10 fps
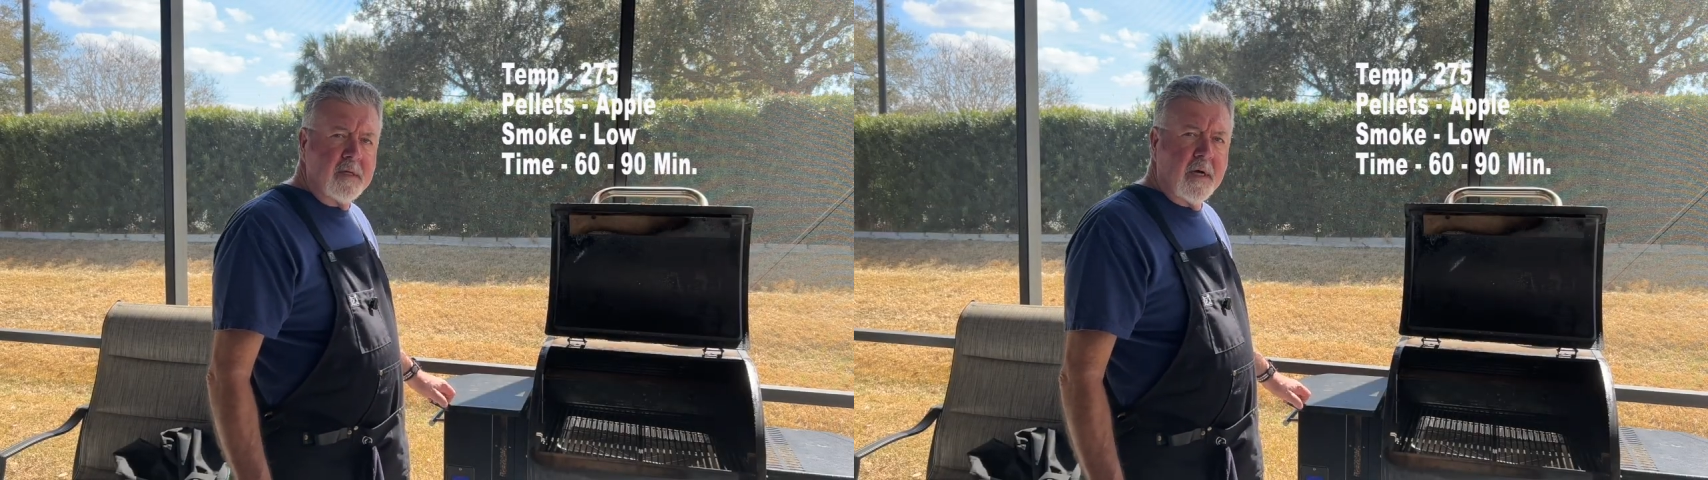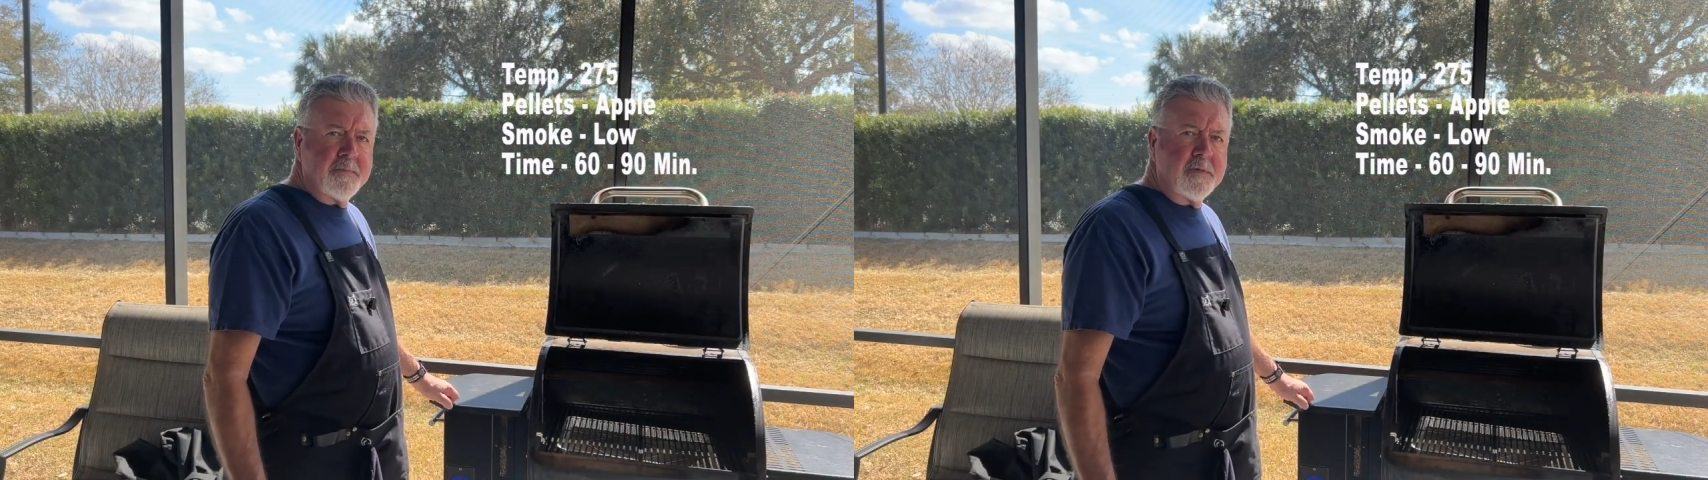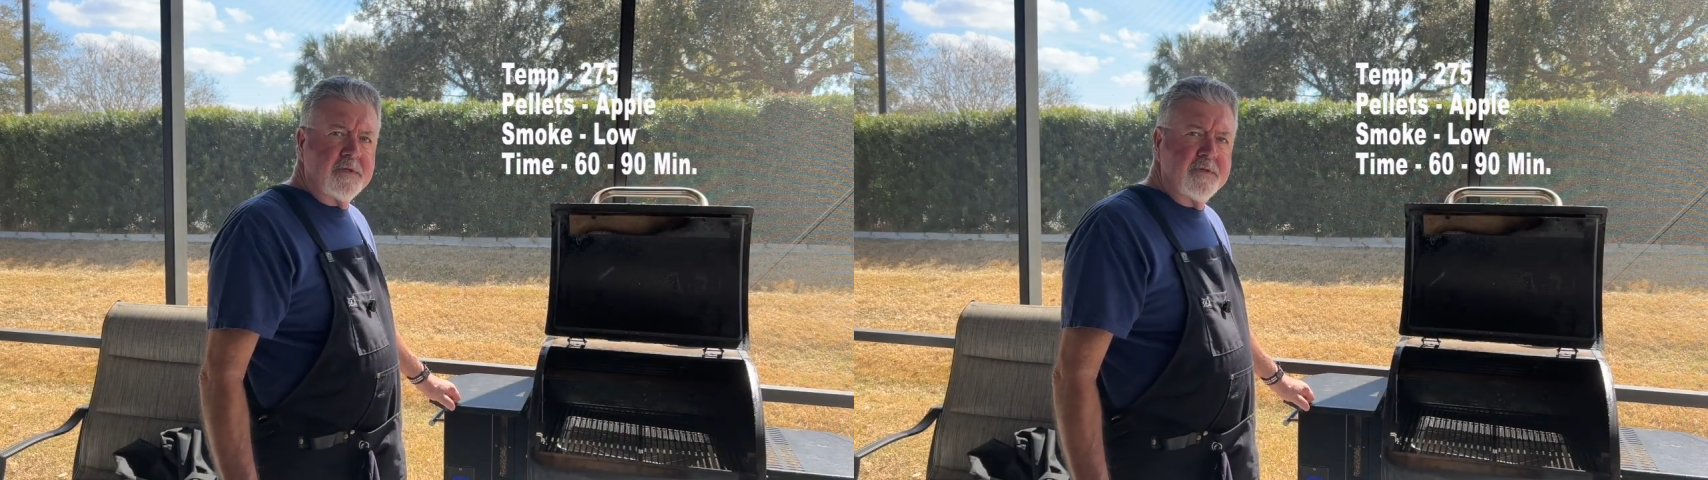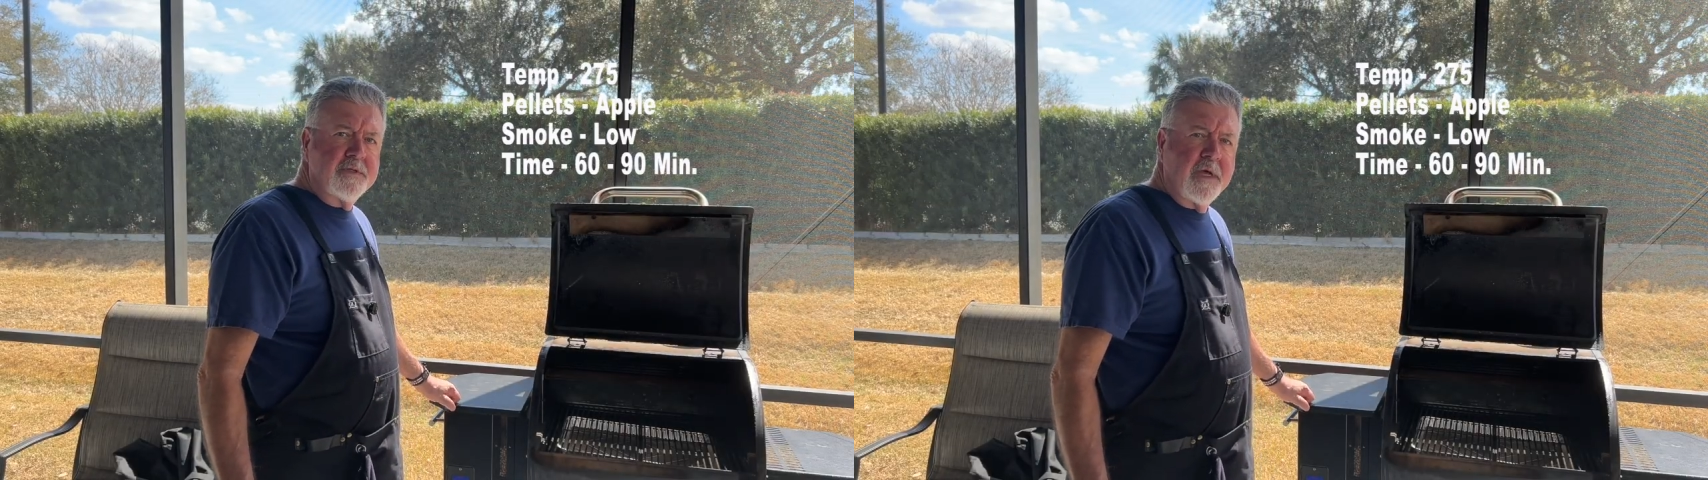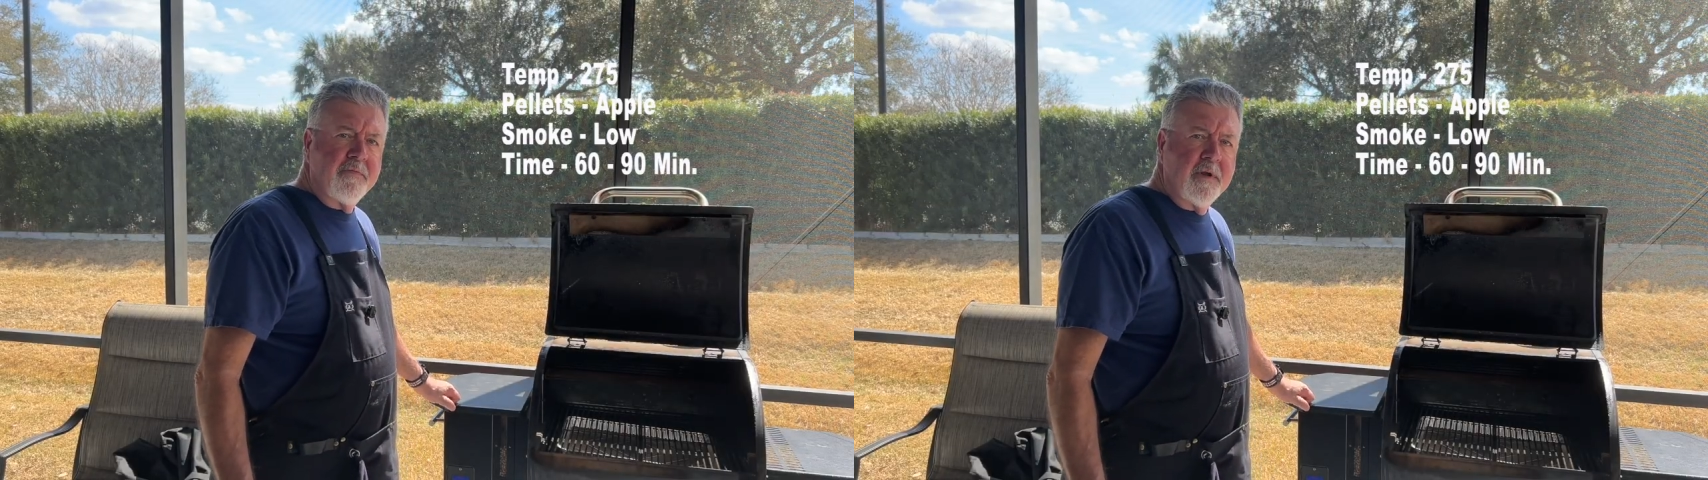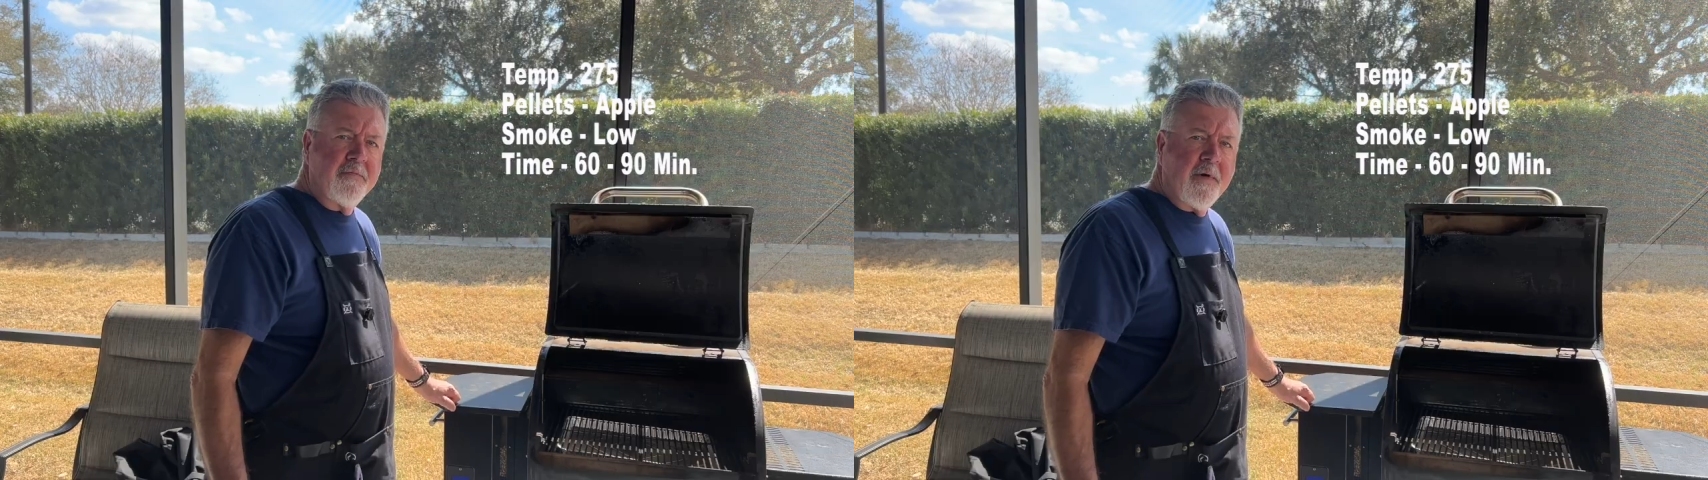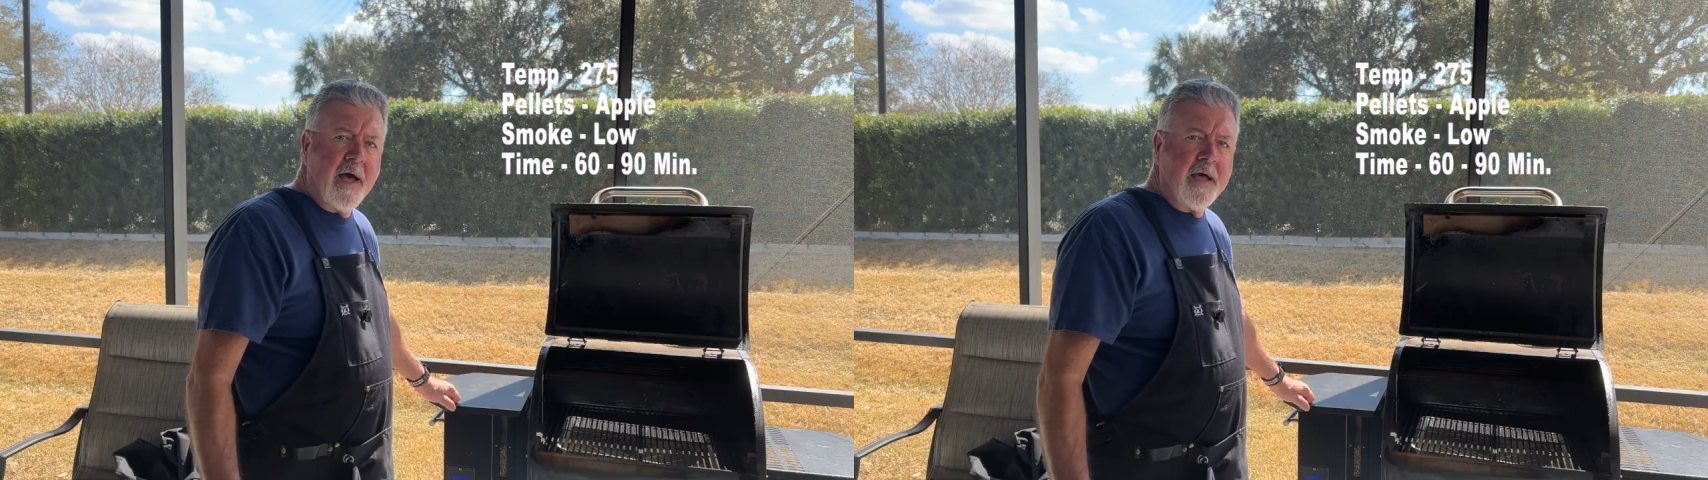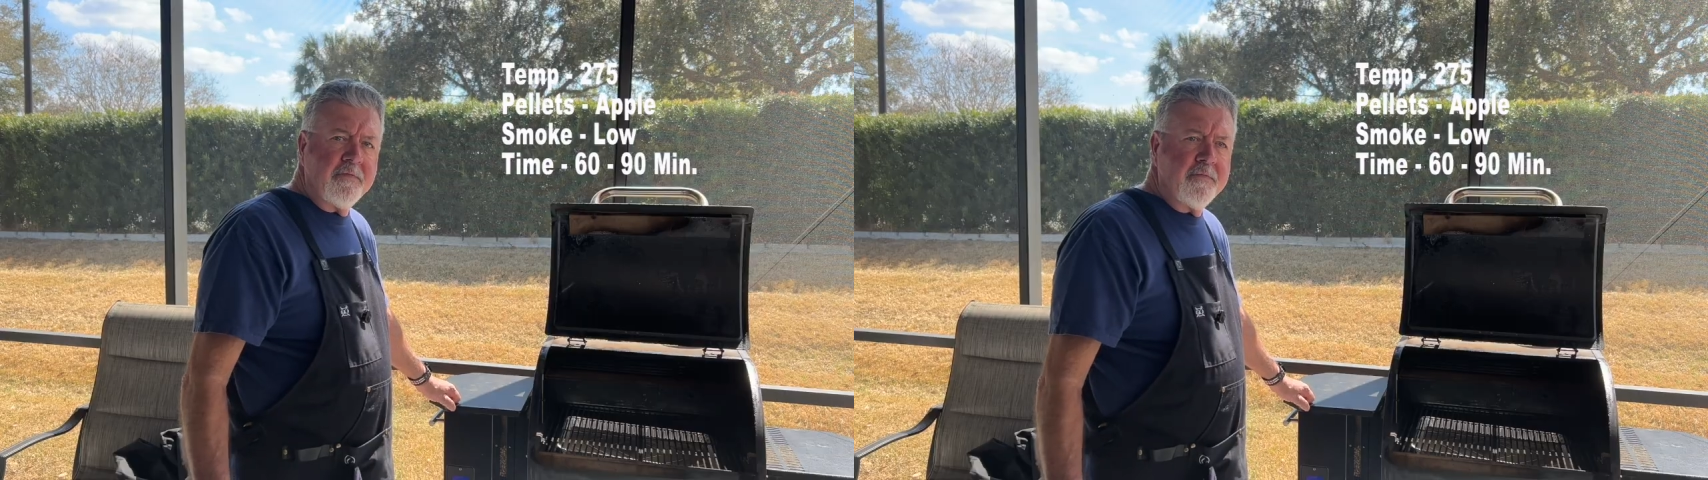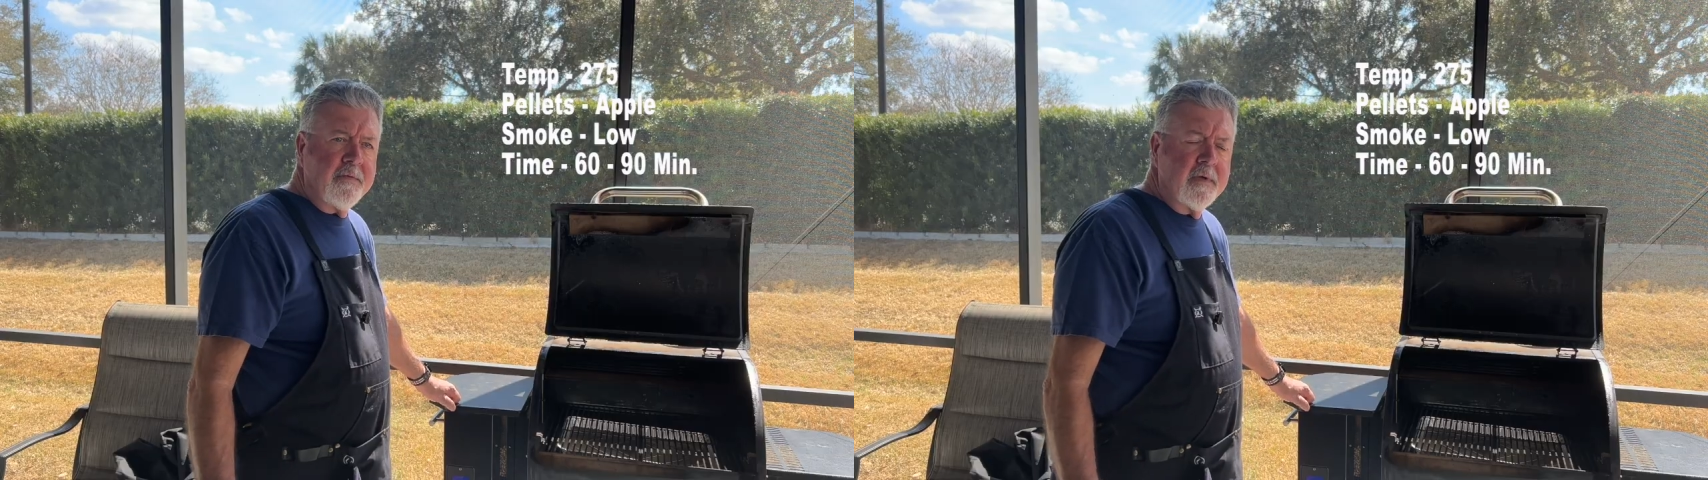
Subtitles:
up to 275